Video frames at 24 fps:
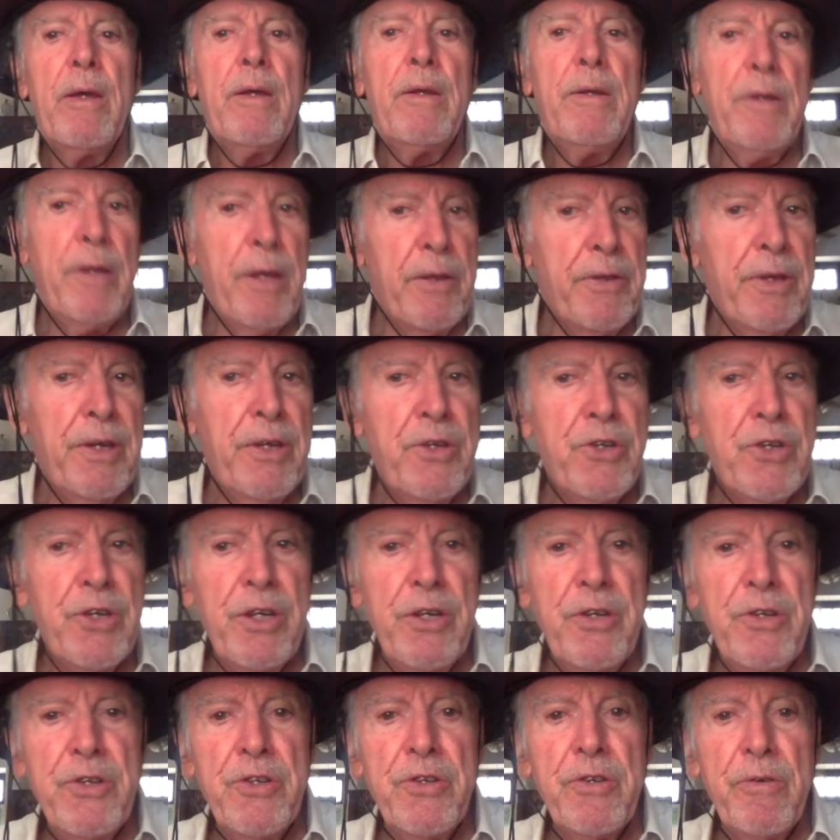nothing
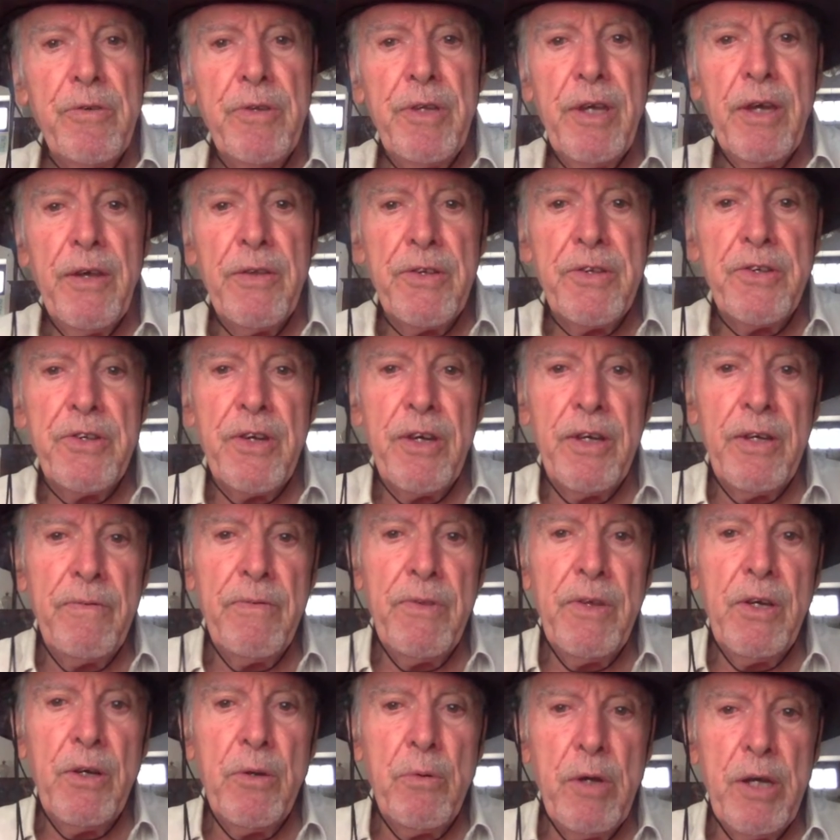changes on the other side of
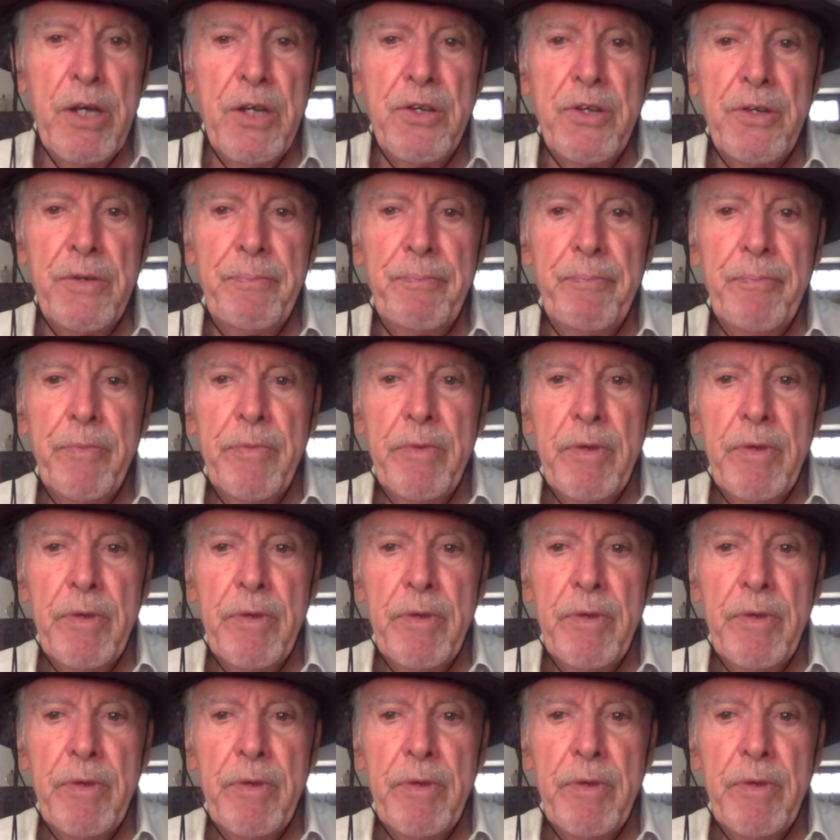the equation.